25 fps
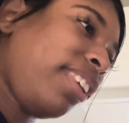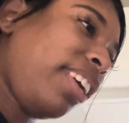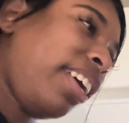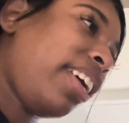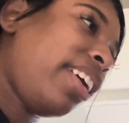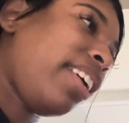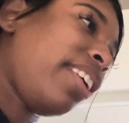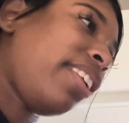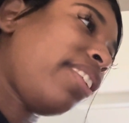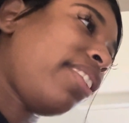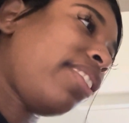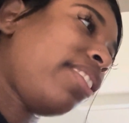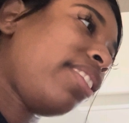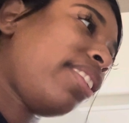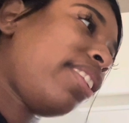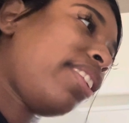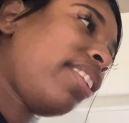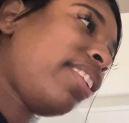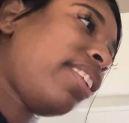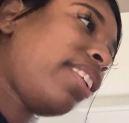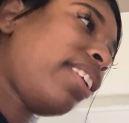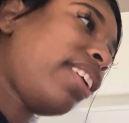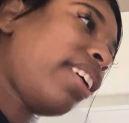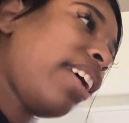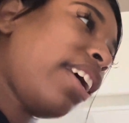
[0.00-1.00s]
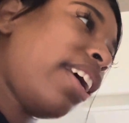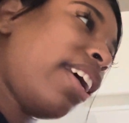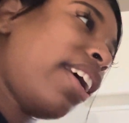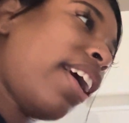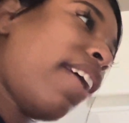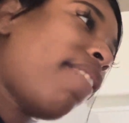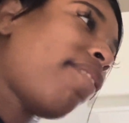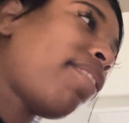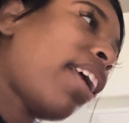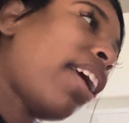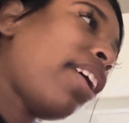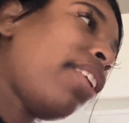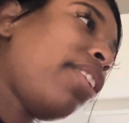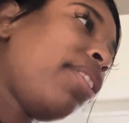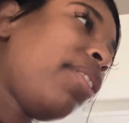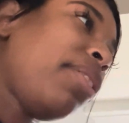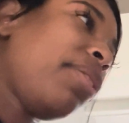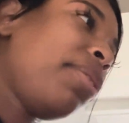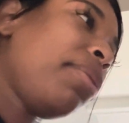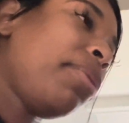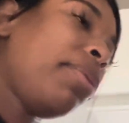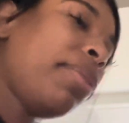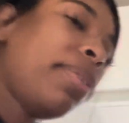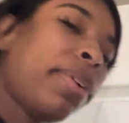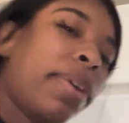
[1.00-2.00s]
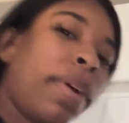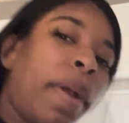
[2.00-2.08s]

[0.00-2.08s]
Yeah. If they knew.